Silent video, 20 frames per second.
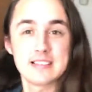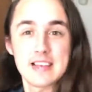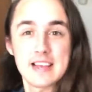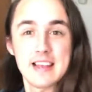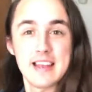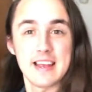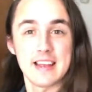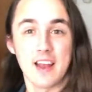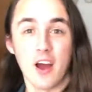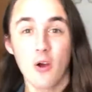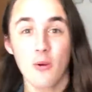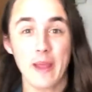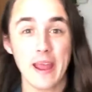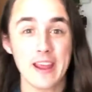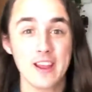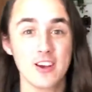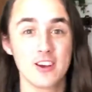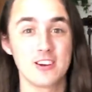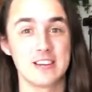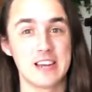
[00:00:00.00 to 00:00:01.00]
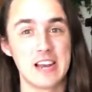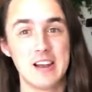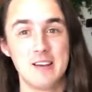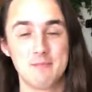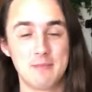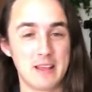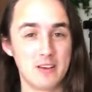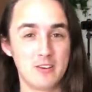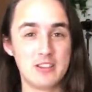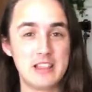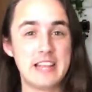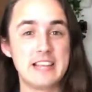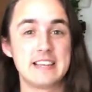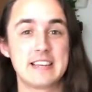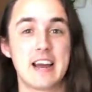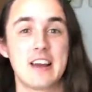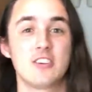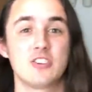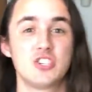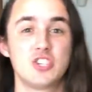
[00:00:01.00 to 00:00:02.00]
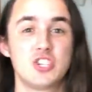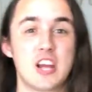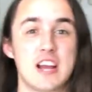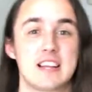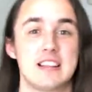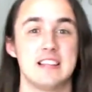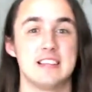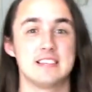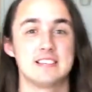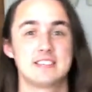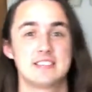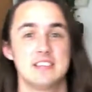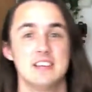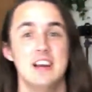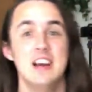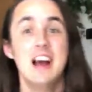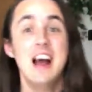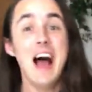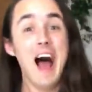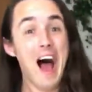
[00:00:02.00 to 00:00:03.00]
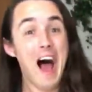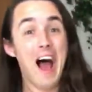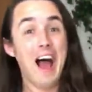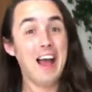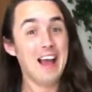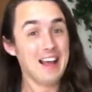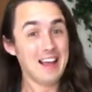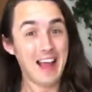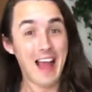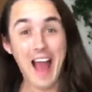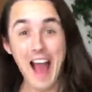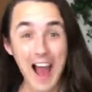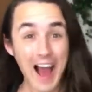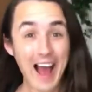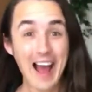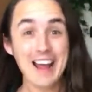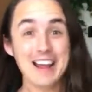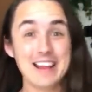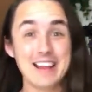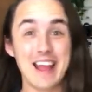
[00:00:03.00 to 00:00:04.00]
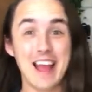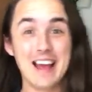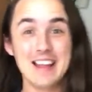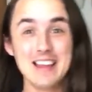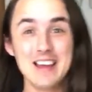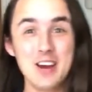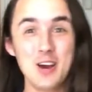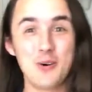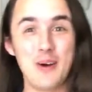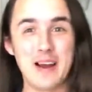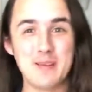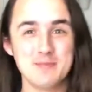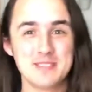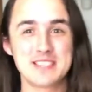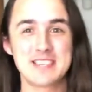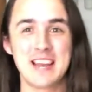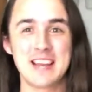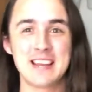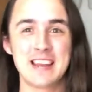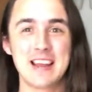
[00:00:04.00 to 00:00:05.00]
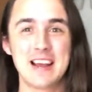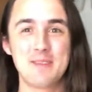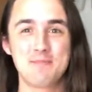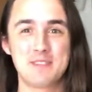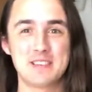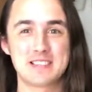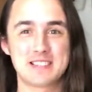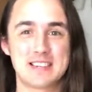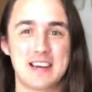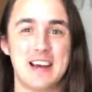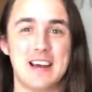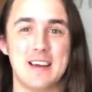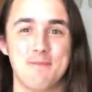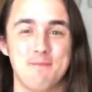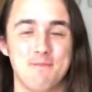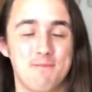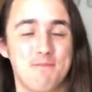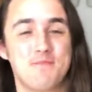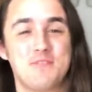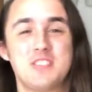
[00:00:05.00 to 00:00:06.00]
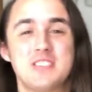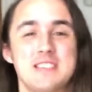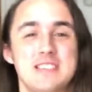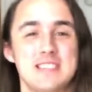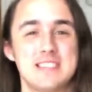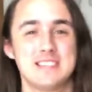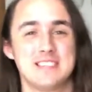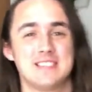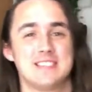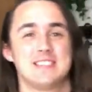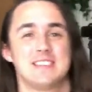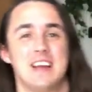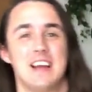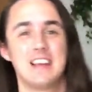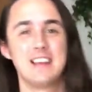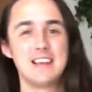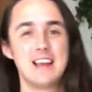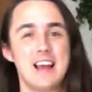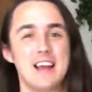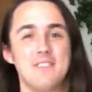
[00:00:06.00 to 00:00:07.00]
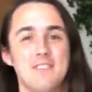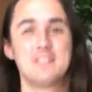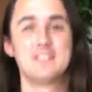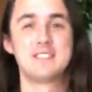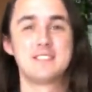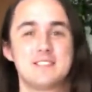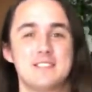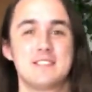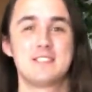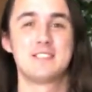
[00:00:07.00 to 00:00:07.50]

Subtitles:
I did. Okay, good. The entire checklist. Hi, hello. I'm standing up this time just because I was